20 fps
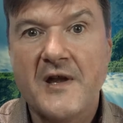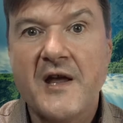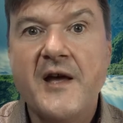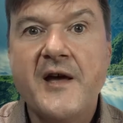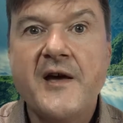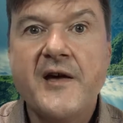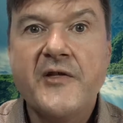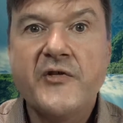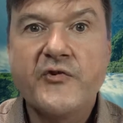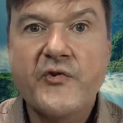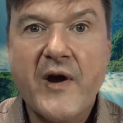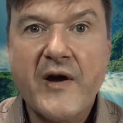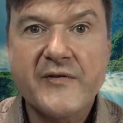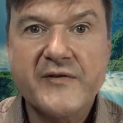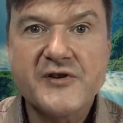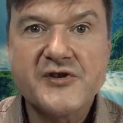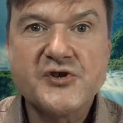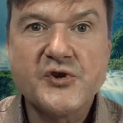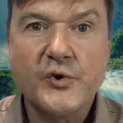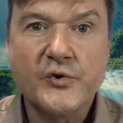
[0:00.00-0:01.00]
Throughout
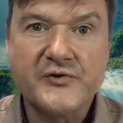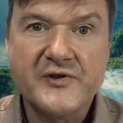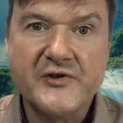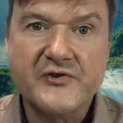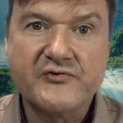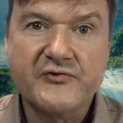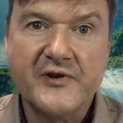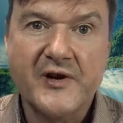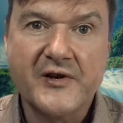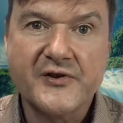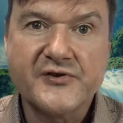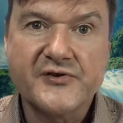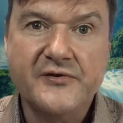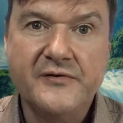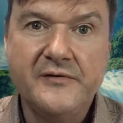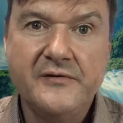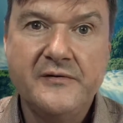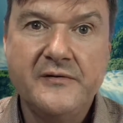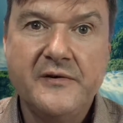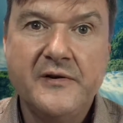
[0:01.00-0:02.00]
this short
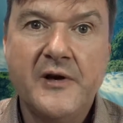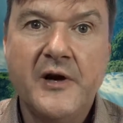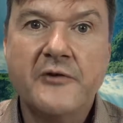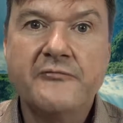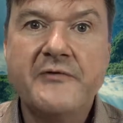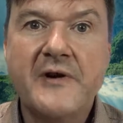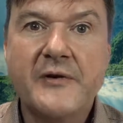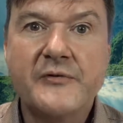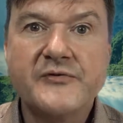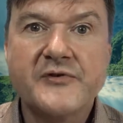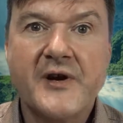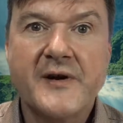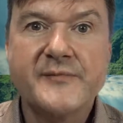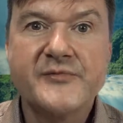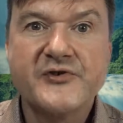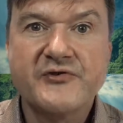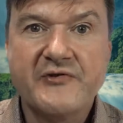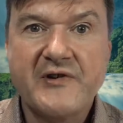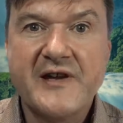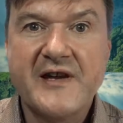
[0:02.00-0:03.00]
introduction, a real-time
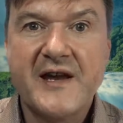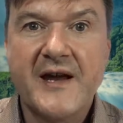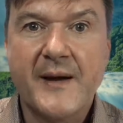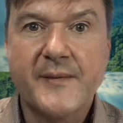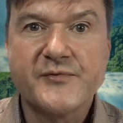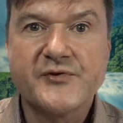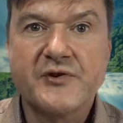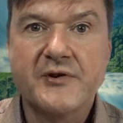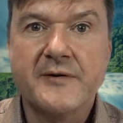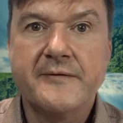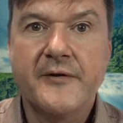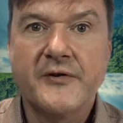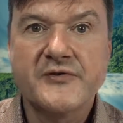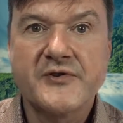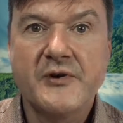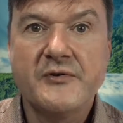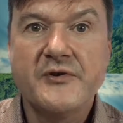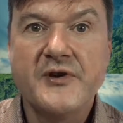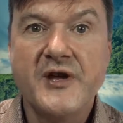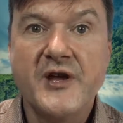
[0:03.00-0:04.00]
screen capture of
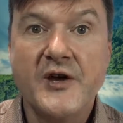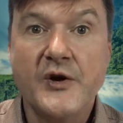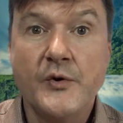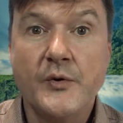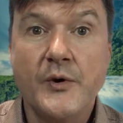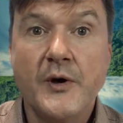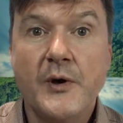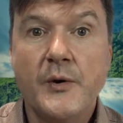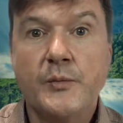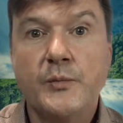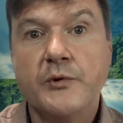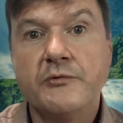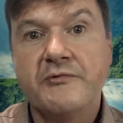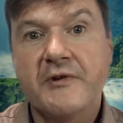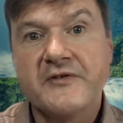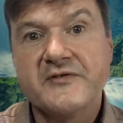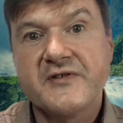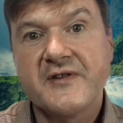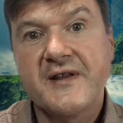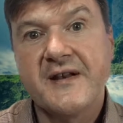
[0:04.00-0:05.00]
Otto Q will
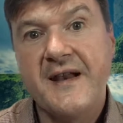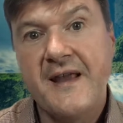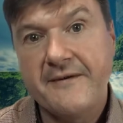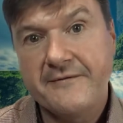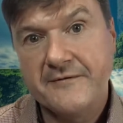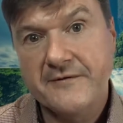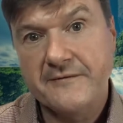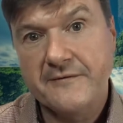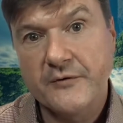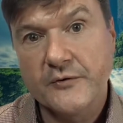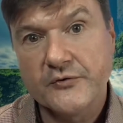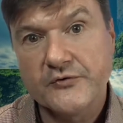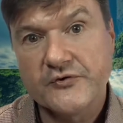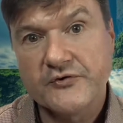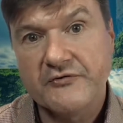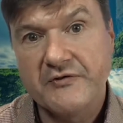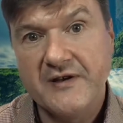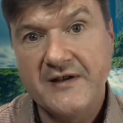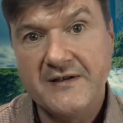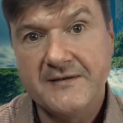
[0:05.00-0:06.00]
run to the left of your
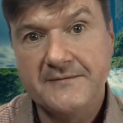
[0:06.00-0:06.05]
screen.